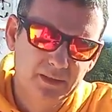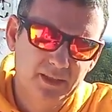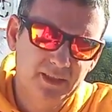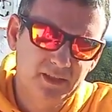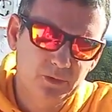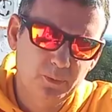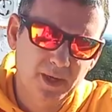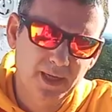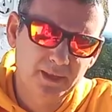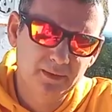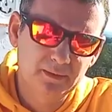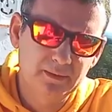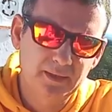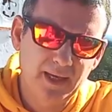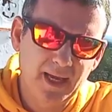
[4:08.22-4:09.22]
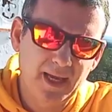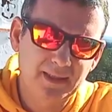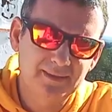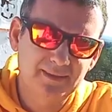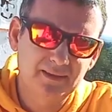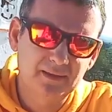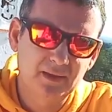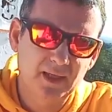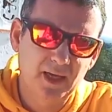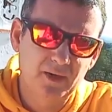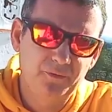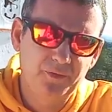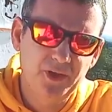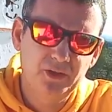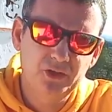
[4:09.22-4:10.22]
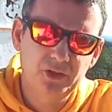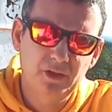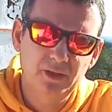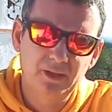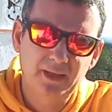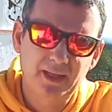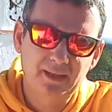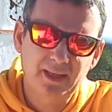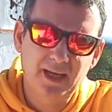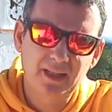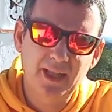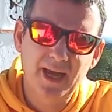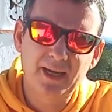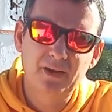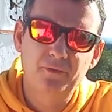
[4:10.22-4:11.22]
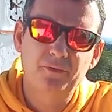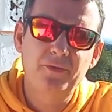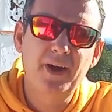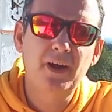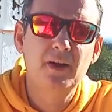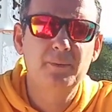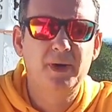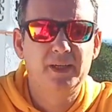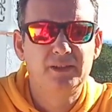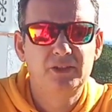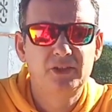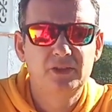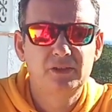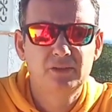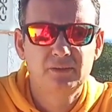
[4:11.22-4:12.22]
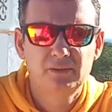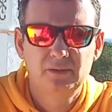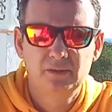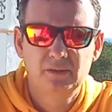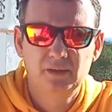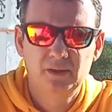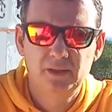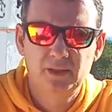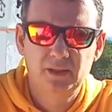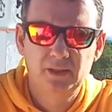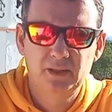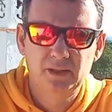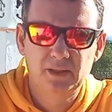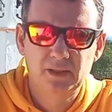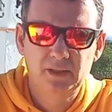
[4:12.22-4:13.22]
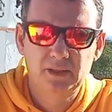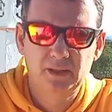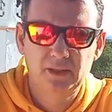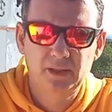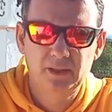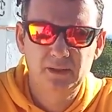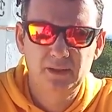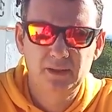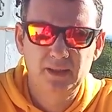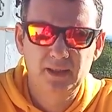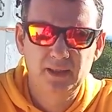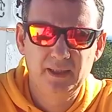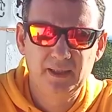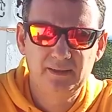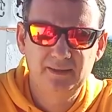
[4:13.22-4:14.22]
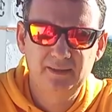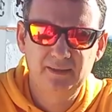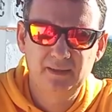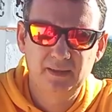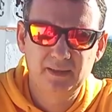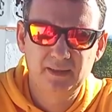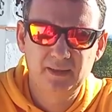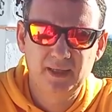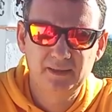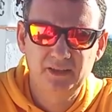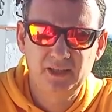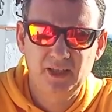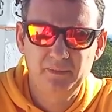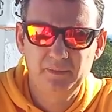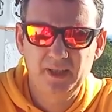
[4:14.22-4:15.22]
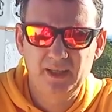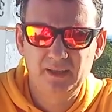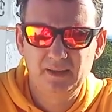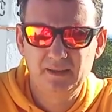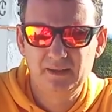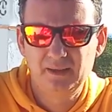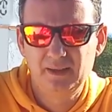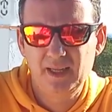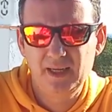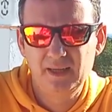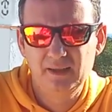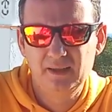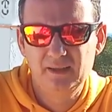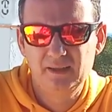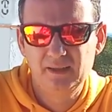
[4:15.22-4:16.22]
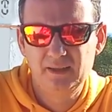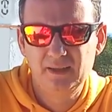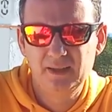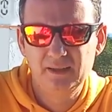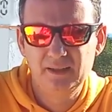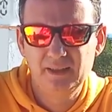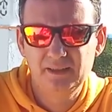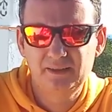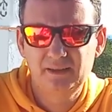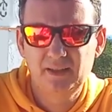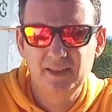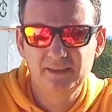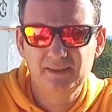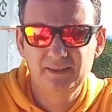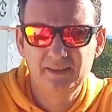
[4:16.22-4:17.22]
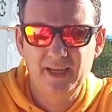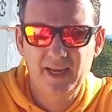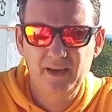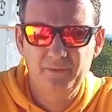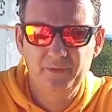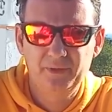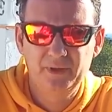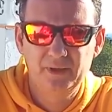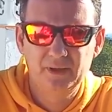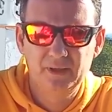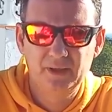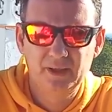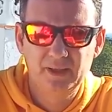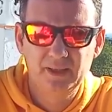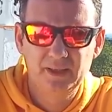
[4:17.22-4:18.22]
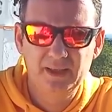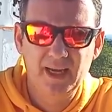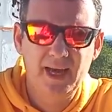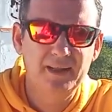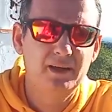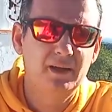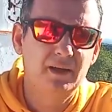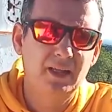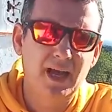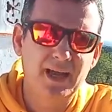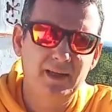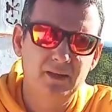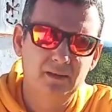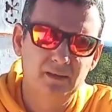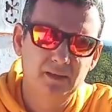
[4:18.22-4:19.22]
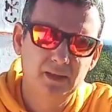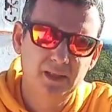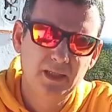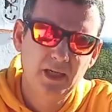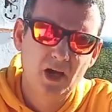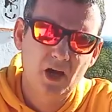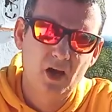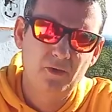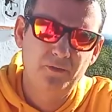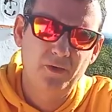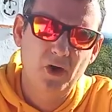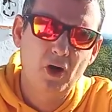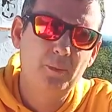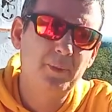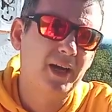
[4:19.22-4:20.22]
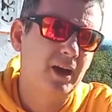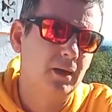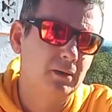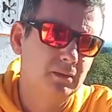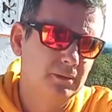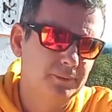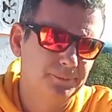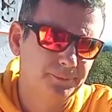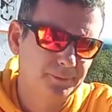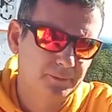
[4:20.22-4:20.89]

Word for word: this one has a feature that I like very much. Uh, it's a shame that they this doesn't have uh, in the other line of Omegon